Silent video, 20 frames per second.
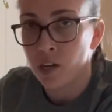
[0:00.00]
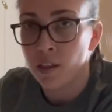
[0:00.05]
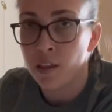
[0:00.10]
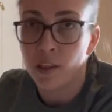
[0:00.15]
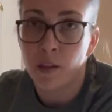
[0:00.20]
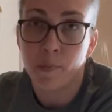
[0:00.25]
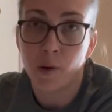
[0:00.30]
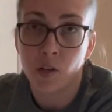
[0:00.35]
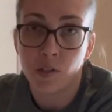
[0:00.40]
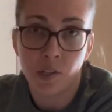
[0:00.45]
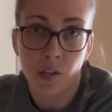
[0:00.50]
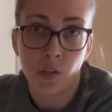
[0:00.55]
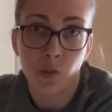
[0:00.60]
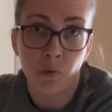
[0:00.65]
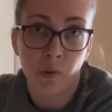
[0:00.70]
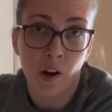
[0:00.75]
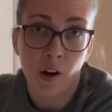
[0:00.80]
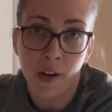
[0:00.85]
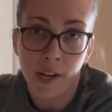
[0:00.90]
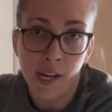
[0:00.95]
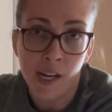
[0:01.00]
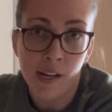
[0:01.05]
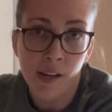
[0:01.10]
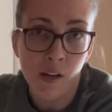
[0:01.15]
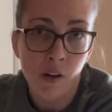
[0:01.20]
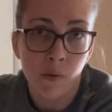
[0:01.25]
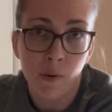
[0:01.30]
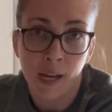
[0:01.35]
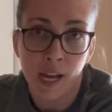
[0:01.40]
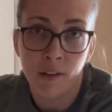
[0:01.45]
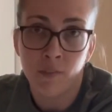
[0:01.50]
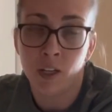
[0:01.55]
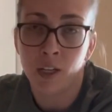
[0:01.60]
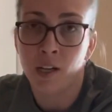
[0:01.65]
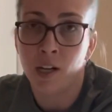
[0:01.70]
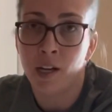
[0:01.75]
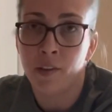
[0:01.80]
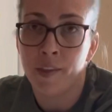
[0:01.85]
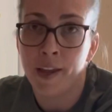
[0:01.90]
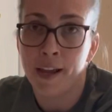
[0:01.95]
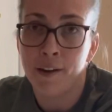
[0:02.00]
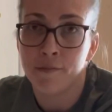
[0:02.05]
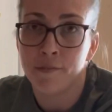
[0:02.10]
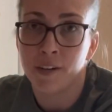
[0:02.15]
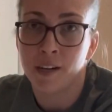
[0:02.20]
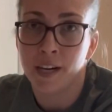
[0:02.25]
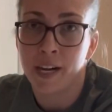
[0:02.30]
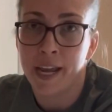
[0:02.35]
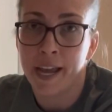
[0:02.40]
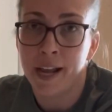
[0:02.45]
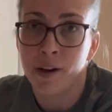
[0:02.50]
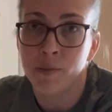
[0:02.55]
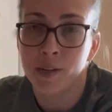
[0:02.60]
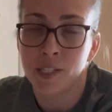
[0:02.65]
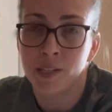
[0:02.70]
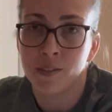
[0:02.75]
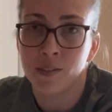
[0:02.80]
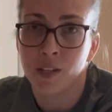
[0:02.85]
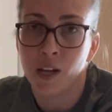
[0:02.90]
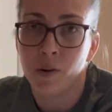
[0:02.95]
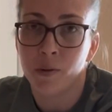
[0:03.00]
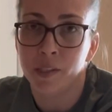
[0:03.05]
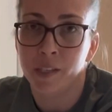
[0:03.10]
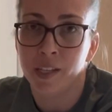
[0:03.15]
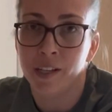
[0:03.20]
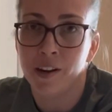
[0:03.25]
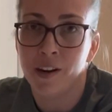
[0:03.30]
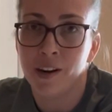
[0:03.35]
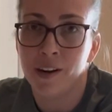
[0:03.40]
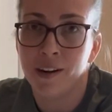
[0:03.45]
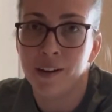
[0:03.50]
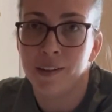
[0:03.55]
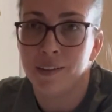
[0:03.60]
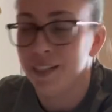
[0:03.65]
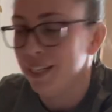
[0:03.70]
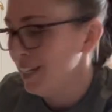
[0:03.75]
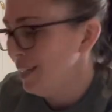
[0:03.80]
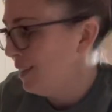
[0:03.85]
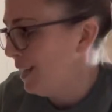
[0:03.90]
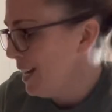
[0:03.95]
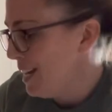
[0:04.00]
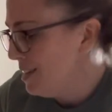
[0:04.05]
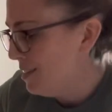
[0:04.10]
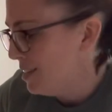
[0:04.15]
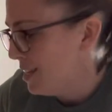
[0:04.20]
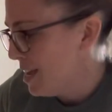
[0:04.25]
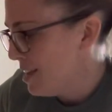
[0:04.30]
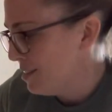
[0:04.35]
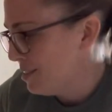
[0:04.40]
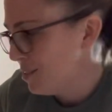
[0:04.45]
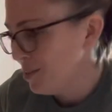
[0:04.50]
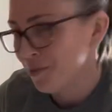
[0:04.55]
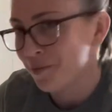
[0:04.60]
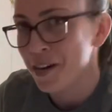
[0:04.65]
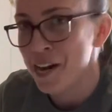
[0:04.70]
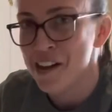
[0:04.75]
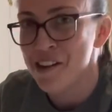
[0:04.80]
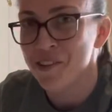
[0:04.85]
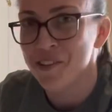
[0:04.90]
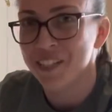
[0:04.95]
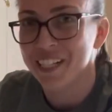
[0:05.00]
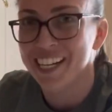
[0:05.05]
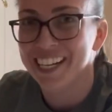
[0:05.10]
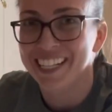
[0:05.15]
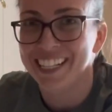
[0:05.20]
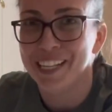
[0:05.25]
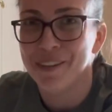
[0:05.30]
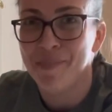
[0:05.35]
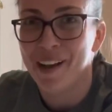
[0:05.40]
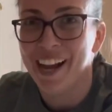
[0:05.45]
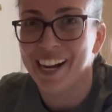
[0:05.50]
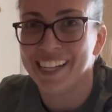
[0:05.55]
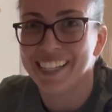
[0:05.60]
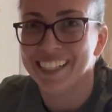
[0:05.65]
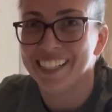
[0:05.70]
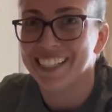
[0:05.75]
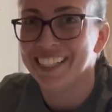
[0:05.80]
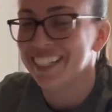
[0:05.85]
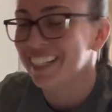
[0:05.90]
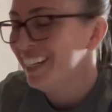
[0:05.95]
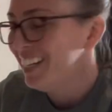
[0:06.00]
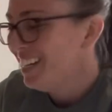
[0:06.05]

that the person's walking. We haven't gone that far yet. We just go in the yard and he leads us around in the backyard.